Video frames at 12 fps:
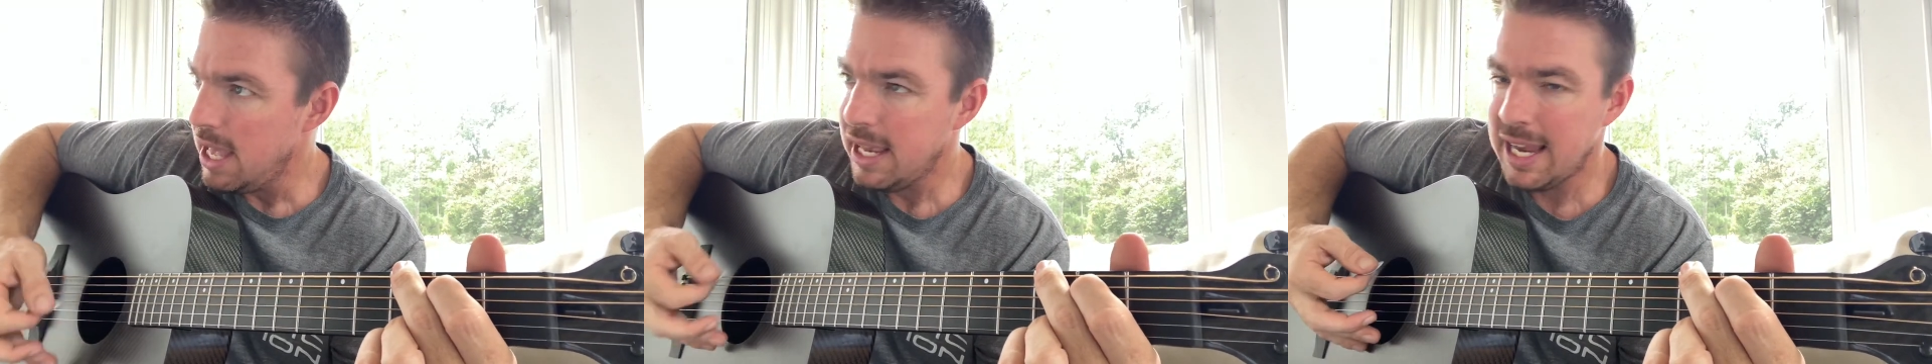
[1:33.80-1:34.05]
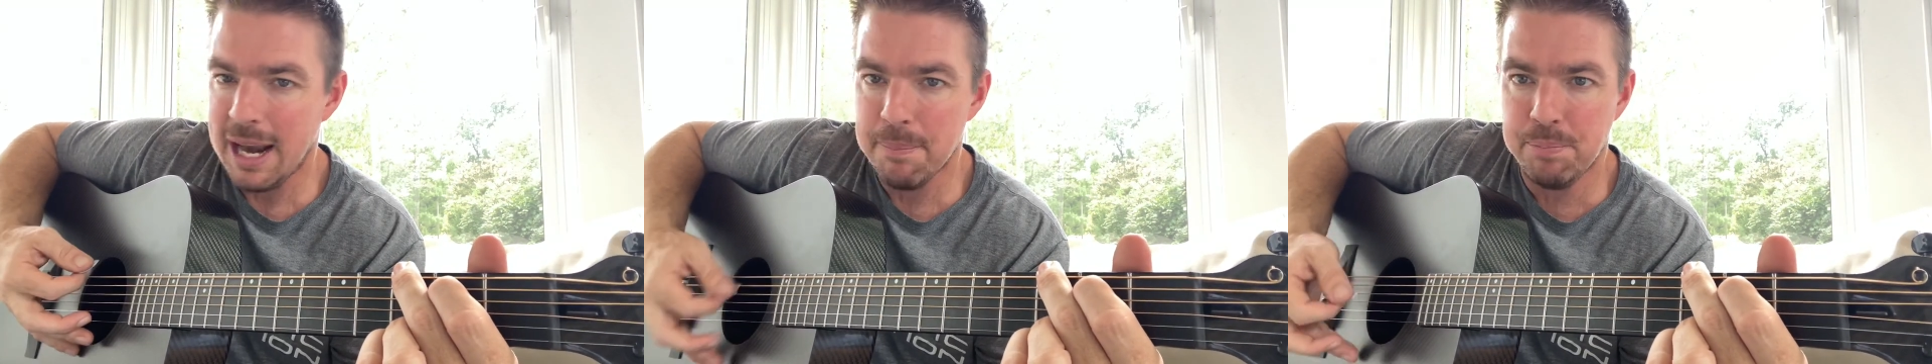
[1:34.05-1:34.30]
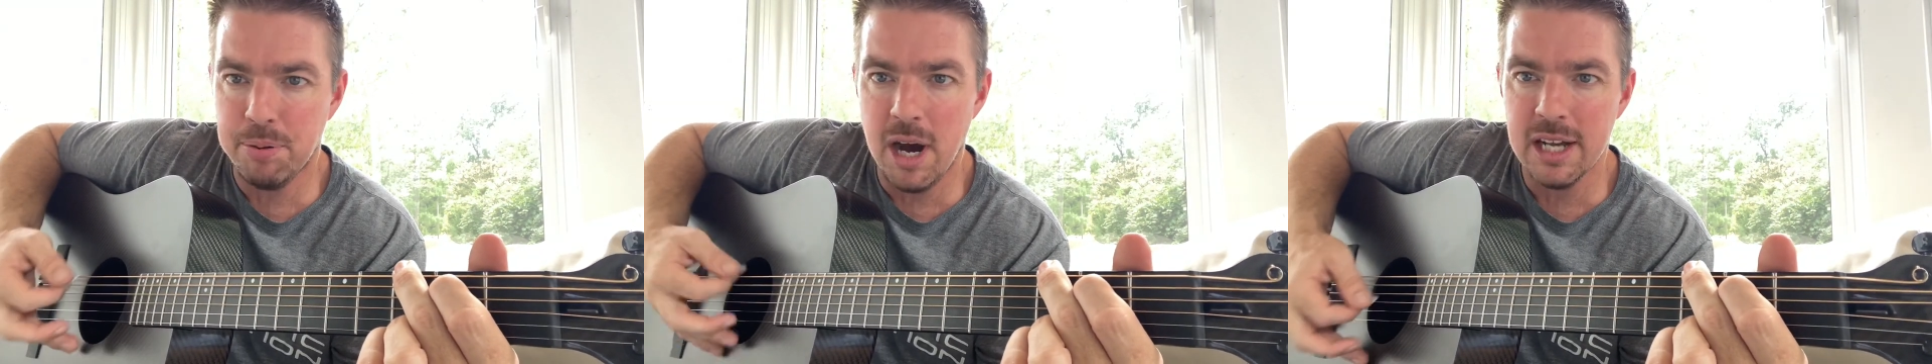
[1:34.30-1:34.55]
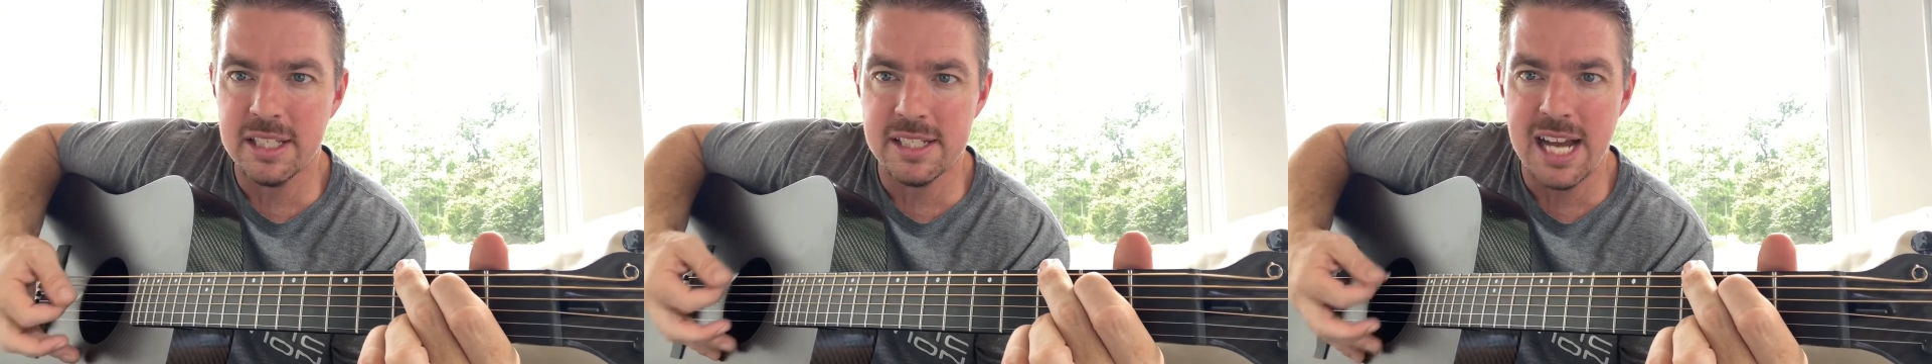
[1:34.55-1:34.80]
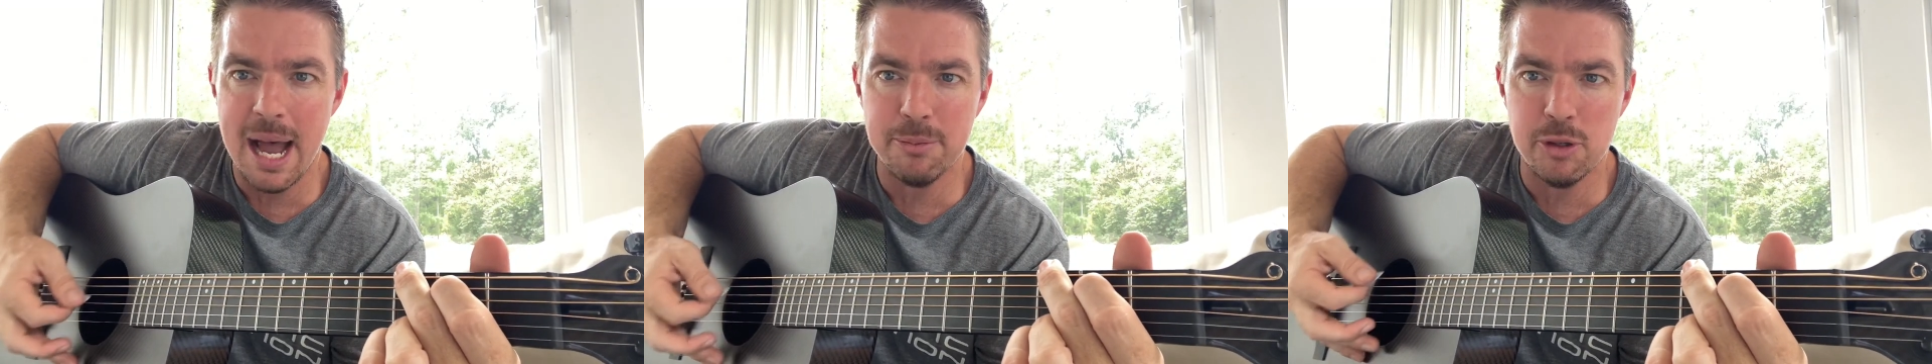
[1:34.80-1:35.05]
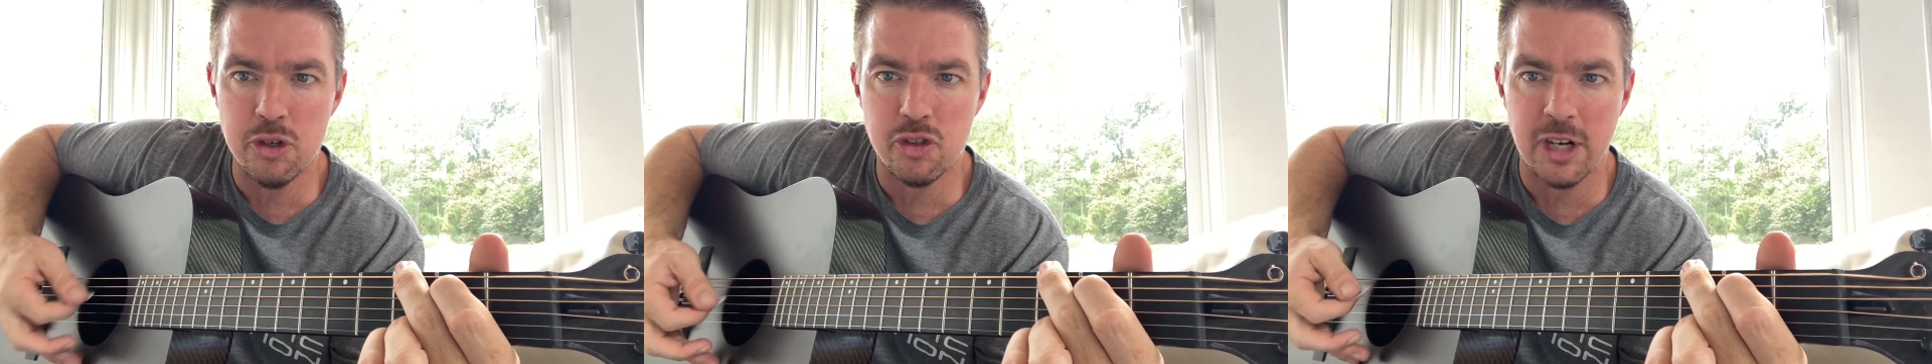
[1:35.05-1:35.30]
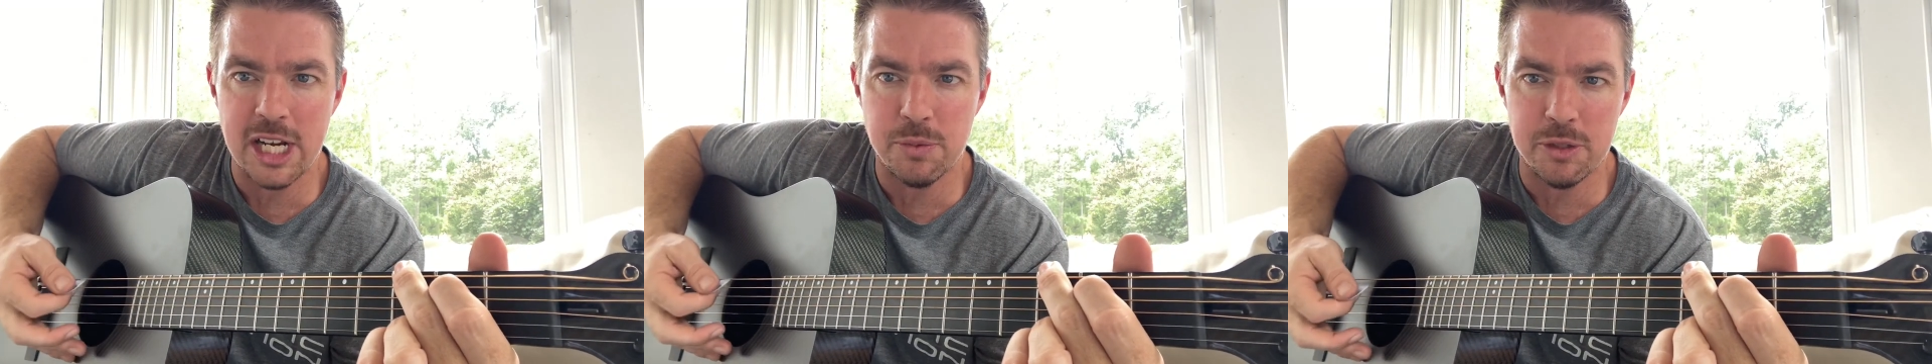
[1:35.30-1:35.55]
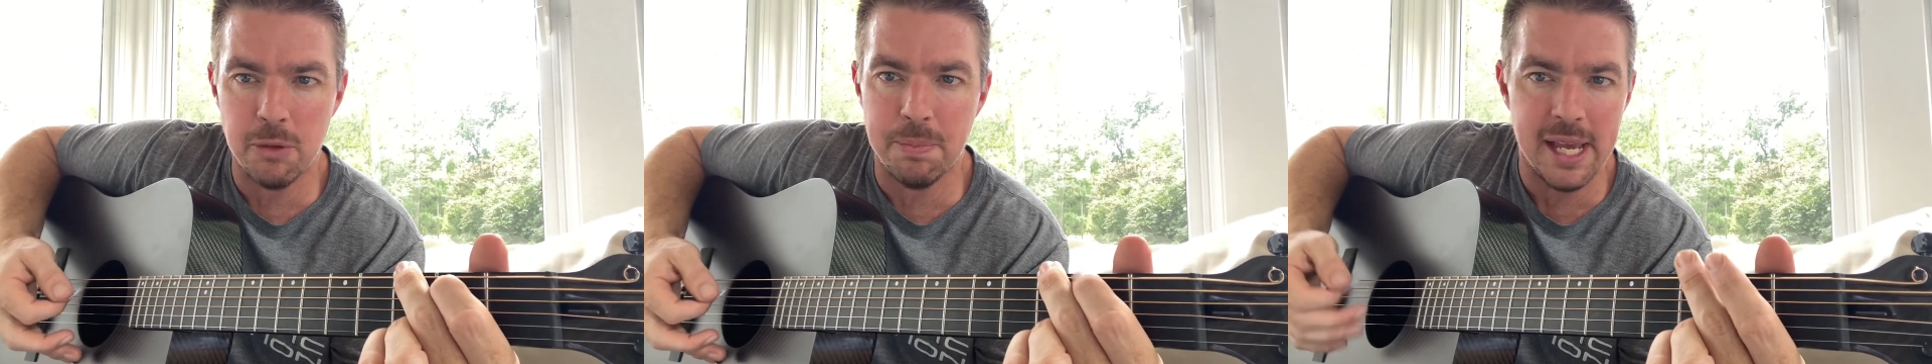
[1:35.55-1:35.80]
kind of pluck the top two strings
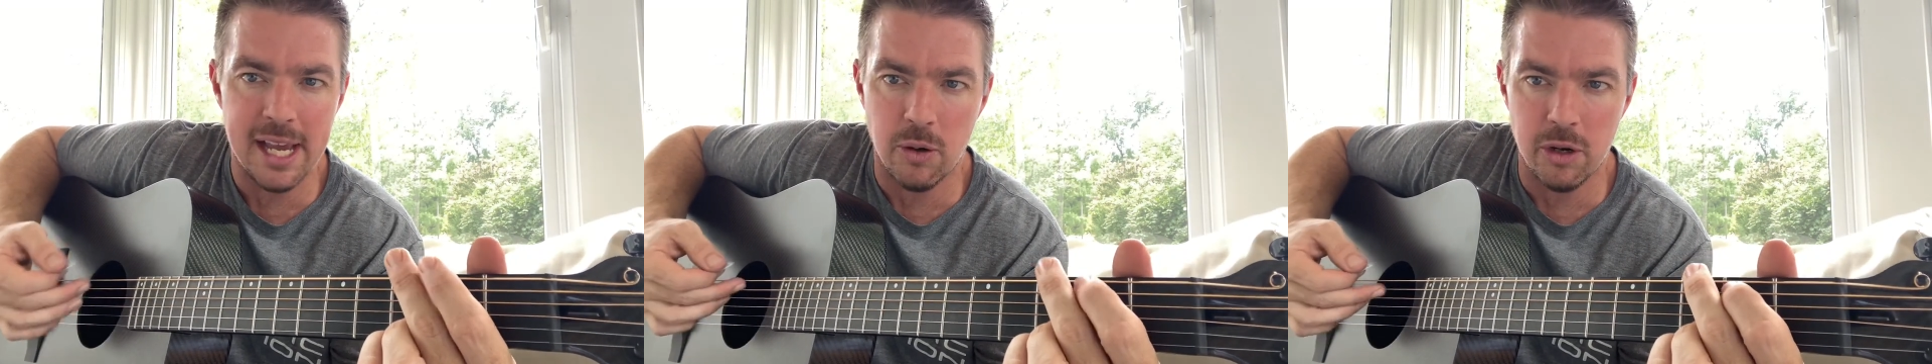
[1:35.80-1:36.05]
with your pick